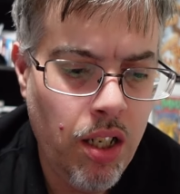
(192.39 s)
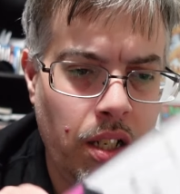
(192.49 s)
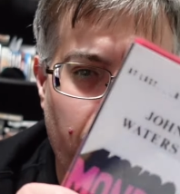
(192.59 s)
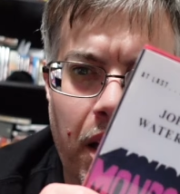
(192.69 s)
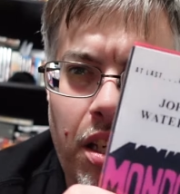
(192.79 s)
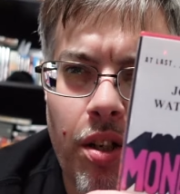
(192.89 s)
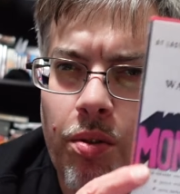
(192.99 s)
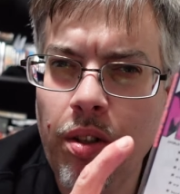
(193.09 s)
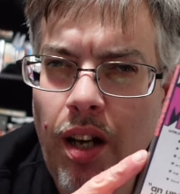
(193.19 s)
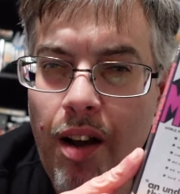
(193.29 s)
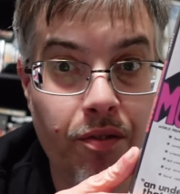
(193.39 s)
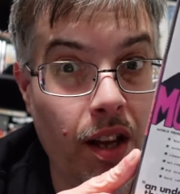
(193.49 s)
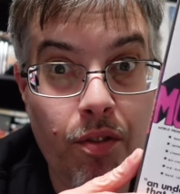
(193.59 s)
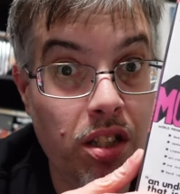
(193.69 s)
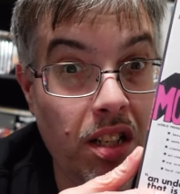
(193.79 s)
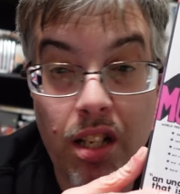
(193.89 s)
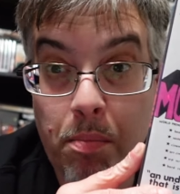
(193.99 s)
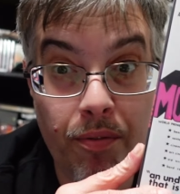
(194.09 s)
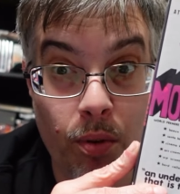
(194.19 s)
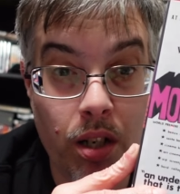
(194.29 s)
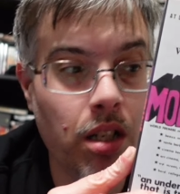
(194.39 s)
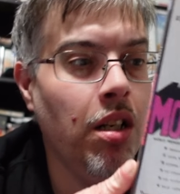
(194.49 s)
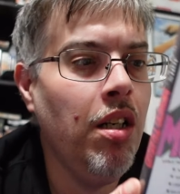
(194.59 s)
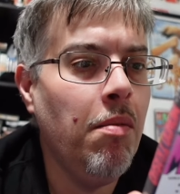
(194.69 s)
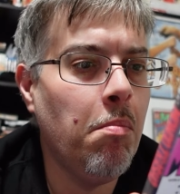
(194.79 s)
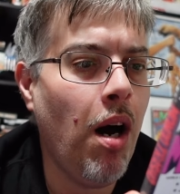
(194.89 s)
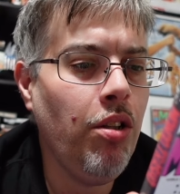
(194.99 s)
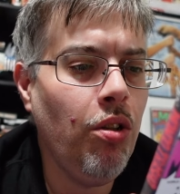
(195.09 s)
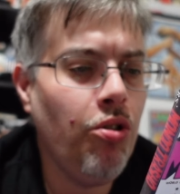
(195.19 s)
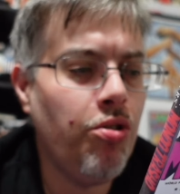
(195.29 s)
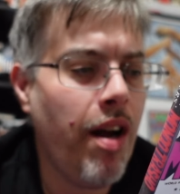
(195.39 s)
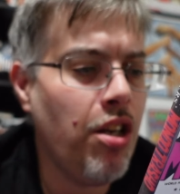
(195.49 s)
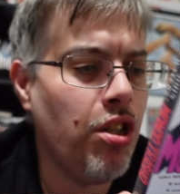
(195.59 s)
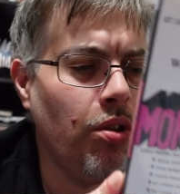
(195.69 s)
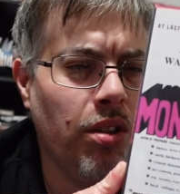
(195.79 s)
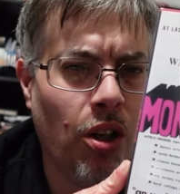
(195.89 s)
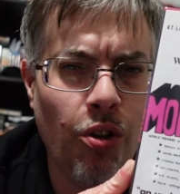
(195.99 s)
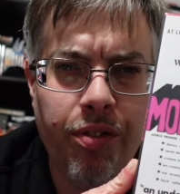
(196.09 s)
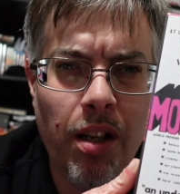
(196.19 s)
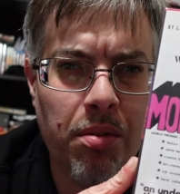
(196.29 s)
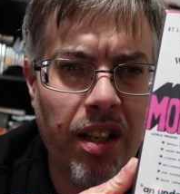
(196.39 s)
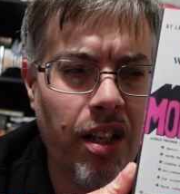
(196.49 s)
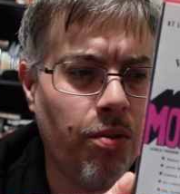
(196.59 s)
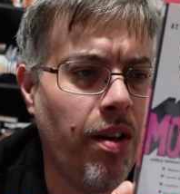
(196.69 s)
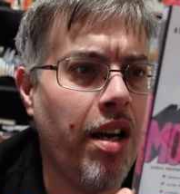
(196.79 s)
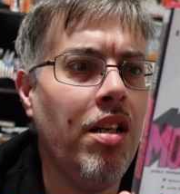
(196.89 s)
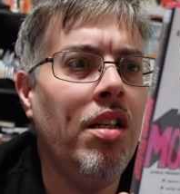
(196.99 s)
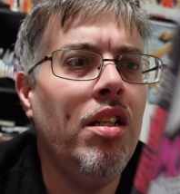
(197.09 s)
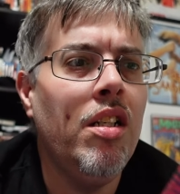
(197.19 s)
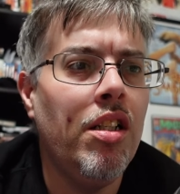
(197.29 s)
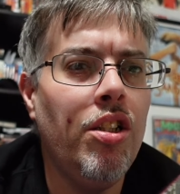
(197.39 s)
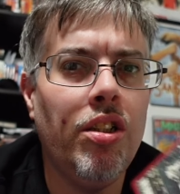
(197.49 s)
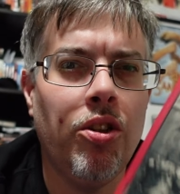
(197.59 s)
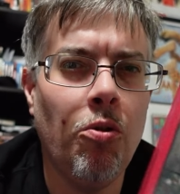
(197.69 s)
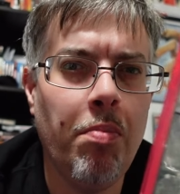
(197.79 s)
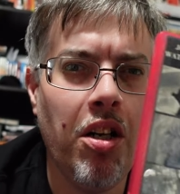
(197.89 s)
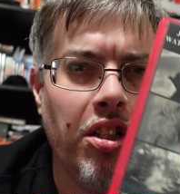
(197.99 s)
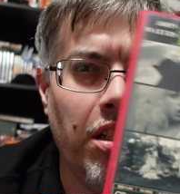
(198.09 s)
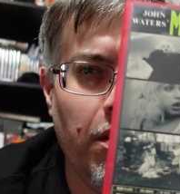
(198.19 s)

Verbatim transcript: thank you. I've never seen it before. Mondo Trasho. Hopefully I'm saying it right. It looks low budget,